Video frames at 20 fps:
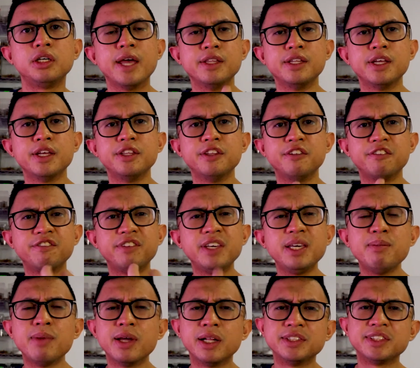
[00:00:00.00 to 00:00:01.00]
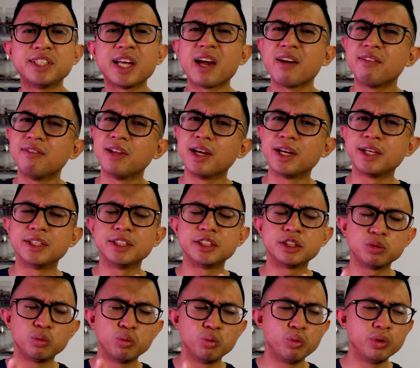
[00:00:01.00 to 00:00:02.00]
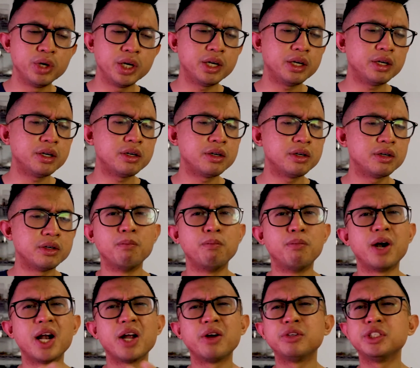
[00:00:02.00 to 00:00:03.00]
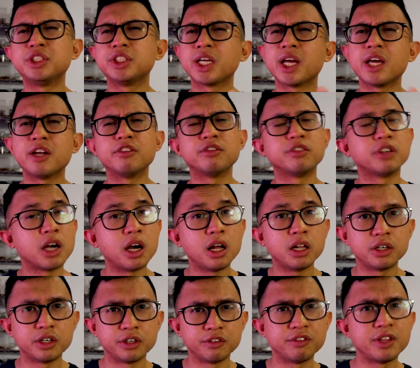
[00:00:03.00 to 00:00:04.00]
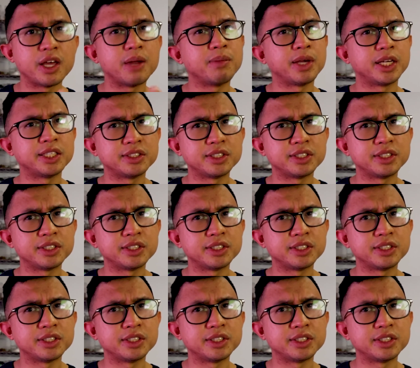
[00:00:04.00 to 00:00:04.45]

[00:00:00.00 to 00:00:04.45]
and then the females have like this weird brownish kind of color, if that makes